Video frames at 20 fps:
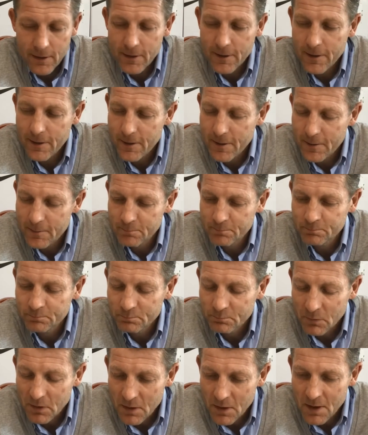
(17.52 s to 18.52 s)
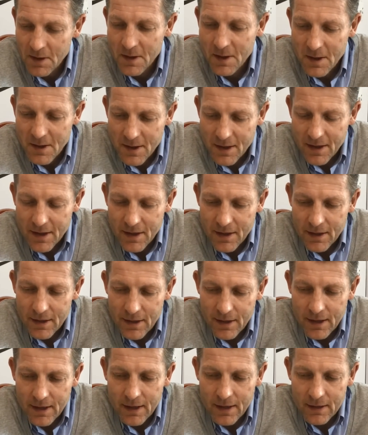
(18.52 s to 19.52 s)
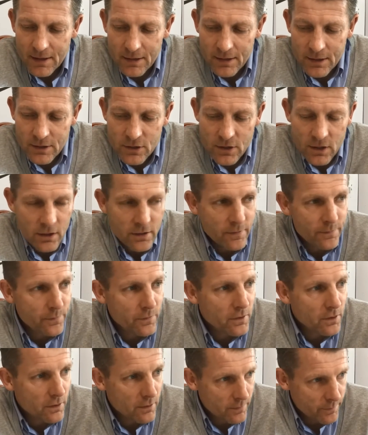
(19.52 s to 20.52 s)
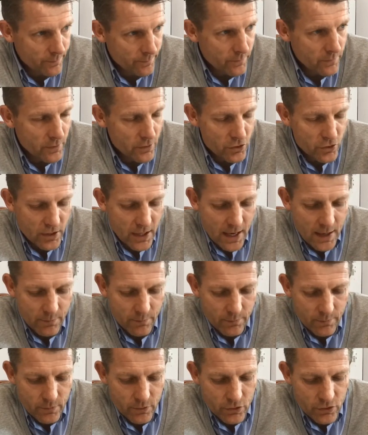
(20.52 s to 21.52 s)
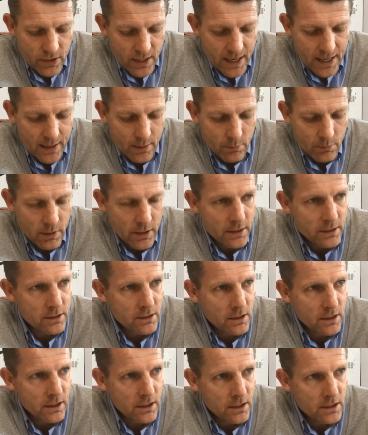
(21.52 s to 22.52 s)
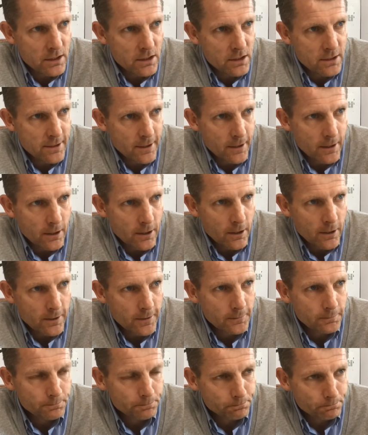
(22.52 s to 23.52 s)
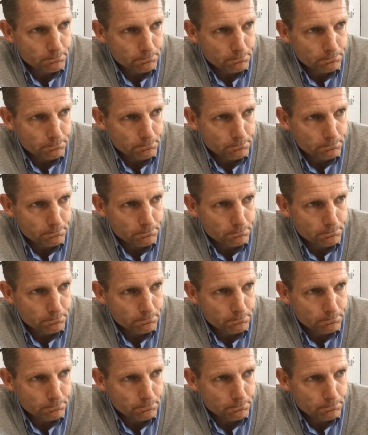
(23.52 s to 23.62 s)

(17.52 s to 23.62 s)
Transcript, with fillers: um, it, listen, he's a good forward, isn't he? Sam, that. Sam is is, uh,